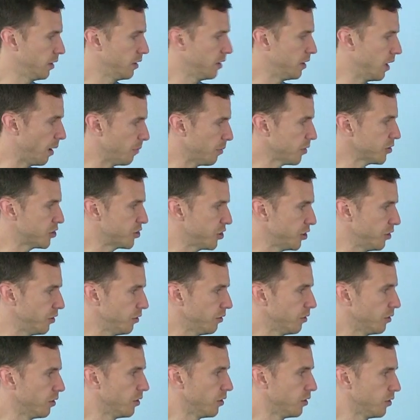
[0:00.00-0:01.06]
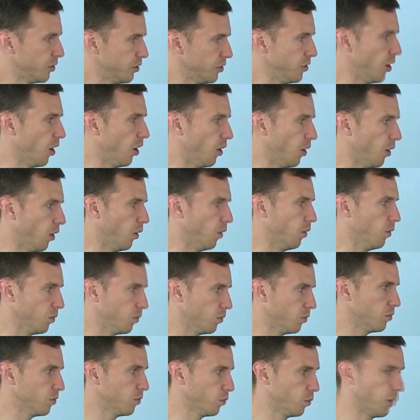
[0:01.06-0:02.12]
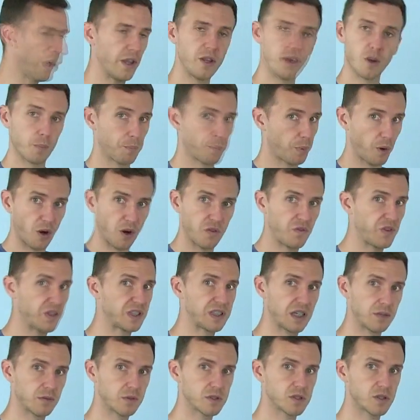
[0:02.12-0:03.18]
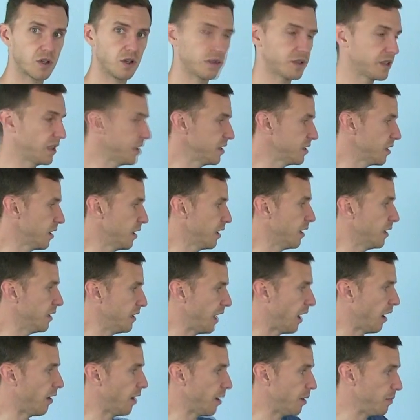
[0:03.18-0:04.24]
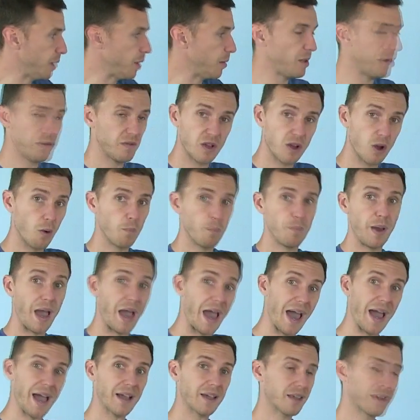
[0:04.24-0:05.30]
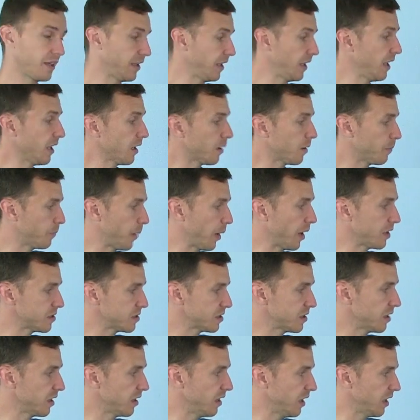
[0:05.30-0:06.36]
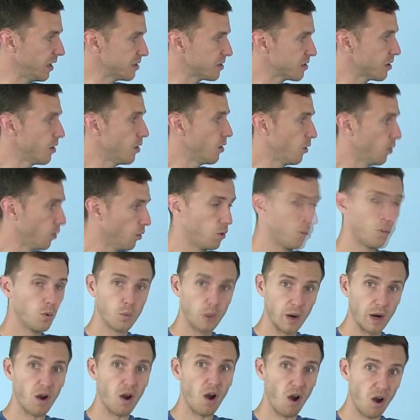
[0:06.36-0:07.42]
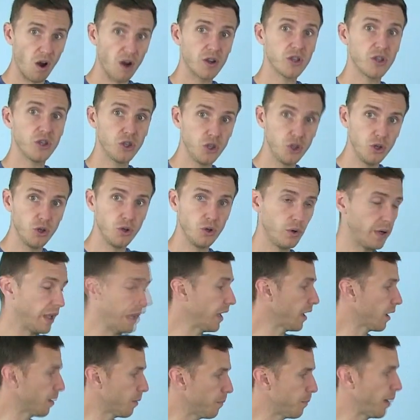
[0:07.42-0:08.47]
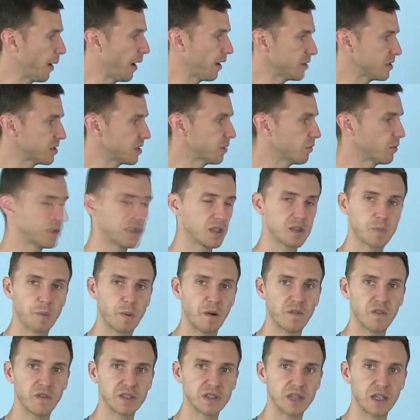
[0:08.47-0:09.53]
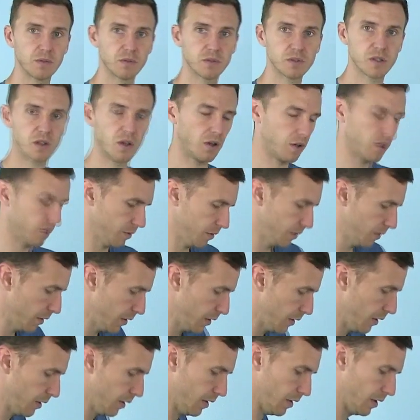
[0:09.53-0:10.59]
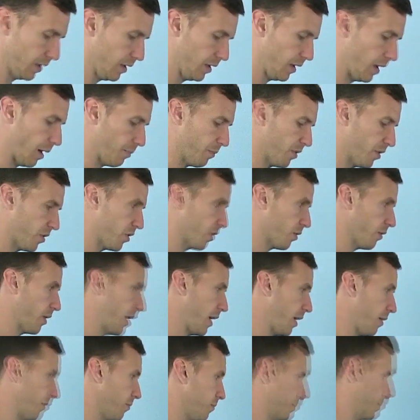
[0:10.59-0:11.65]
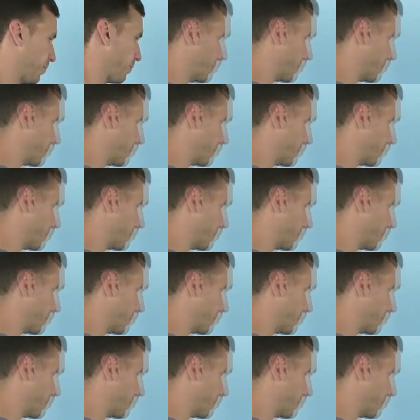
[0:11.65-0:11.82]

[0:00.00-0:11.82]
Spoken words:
Number 2, know what your perfect end result is. Now, and maybe even go back in comparison to this. Where are you in comparison with this perfect end result? Number 3,